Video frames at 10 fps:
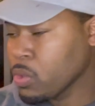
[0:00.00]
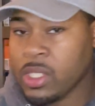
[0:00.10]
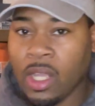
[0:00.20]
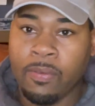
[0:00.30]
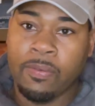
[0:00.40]

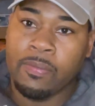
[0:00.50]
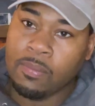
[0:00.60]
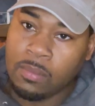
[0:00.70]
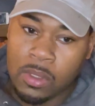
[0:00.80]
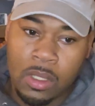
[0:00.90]
stuff,
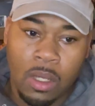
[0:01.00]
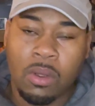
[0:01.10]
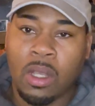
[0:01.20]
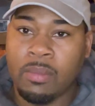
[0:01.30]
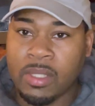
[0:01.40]
you know,
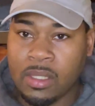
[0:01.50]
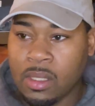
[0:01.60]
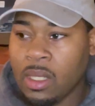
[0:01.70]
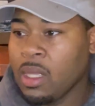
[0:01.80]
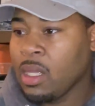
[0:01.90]
coming.
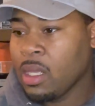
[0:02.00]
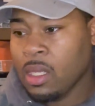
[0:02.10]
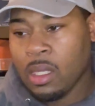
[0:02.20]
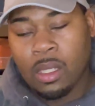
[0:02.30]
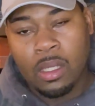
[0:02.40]

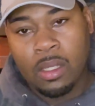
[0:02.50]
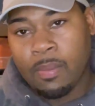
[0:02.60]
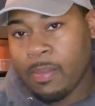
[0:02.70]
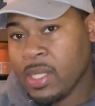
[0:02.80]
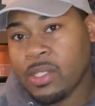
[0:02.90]

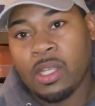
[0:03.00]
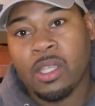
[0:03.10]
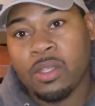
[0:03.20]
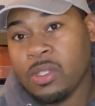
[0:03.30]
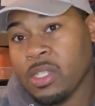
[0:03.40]
Make sure
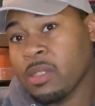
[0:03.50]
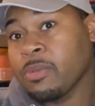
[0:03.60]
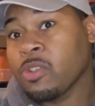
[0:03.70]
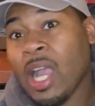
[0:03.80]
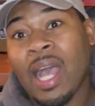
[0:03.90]
you just
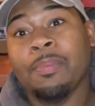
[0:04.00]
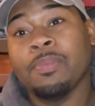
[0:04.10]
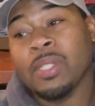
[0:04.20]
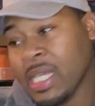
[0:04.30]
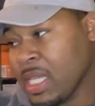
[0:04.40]
subscribe,
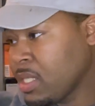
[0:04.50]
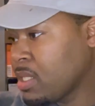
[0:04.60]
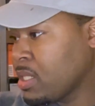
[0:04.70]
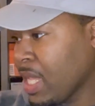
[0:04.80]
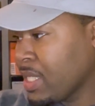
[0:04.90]

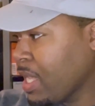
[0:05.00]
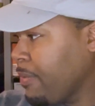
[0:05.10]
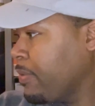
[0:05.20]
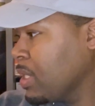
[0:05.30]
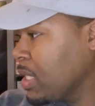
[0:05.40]
please. That
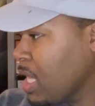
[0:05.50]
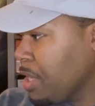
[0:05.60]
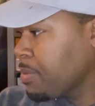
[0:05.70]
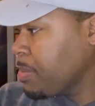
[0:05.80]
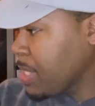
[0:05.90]
definitely
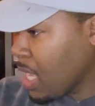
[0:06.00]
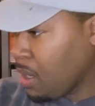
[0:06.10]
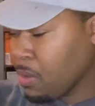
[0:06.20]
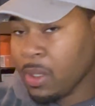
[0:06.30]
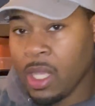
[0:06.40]
helps me
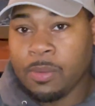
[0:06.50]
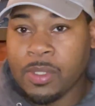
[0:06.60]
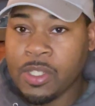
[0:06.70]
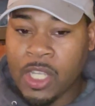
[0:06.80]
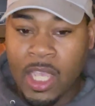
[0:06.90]
out,
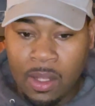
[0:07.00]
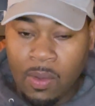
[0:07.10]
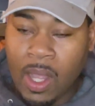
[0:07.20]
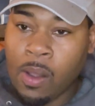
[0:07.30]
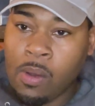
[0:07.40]
helps the
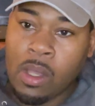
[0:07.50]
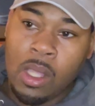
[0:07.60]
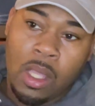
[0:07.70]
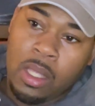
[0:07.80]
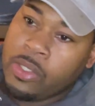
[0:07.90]
channel out.
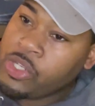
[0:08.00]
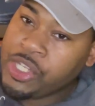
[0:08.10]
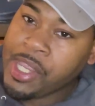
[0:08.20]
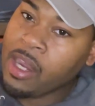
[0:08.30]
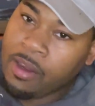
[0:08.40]

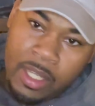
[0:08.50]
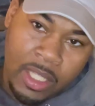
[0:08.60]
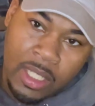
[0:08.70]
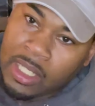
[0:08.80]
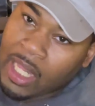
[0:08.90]
Share
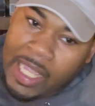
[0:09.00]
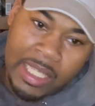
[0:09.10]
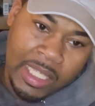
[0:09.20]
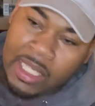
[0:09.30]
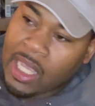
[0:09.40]
it,
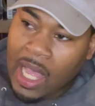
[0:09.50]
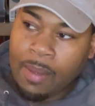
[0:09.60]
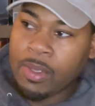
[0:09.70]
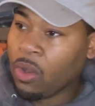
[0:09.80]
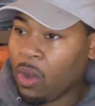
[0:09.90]
like it,
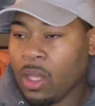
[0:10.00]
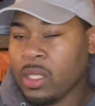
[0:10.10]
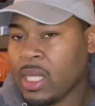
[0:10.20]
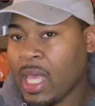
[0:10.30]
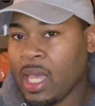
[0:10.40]
comment, all
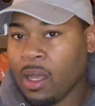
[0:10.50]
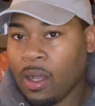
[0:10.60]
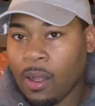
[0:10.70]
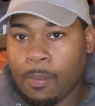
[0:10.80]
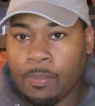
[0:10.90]
of that.
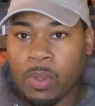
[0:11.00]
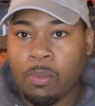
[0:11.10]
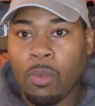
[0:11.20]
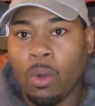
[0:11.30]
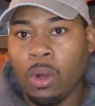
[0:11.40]
The
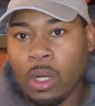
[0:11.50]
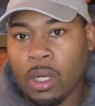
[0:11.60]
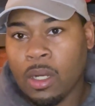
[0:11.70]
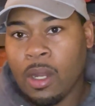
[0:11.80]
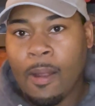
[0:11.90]
more